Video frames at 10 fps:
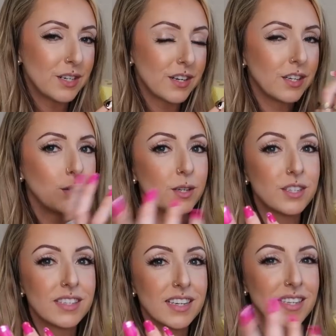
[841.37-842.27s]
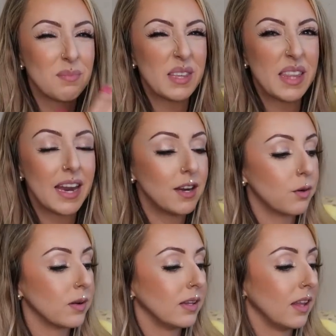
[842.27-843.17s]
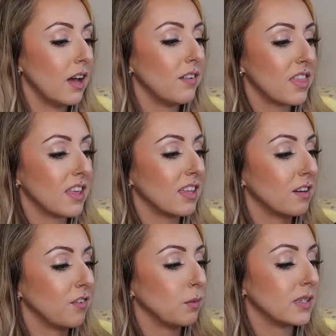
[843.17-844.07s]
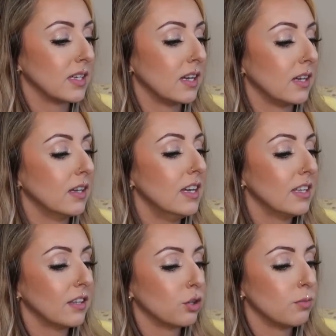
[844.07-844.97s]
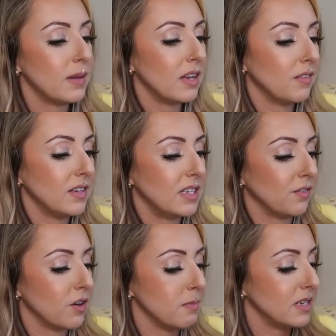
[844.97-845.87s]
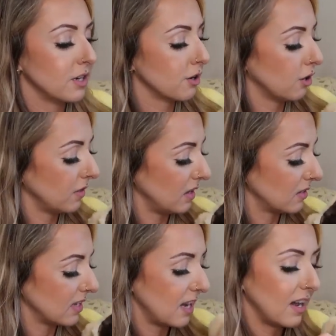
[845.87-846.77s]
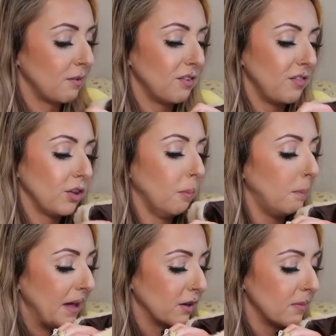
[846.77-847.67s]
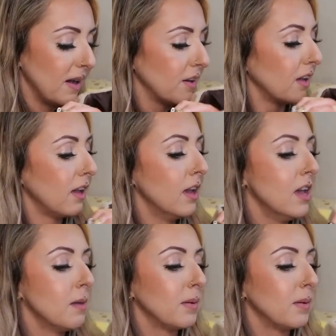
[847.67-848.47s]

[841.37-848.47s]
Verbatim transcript: material, which is like something that I don't really love. I think that if it was a little bit of a different material on the inside, I would feel better about it.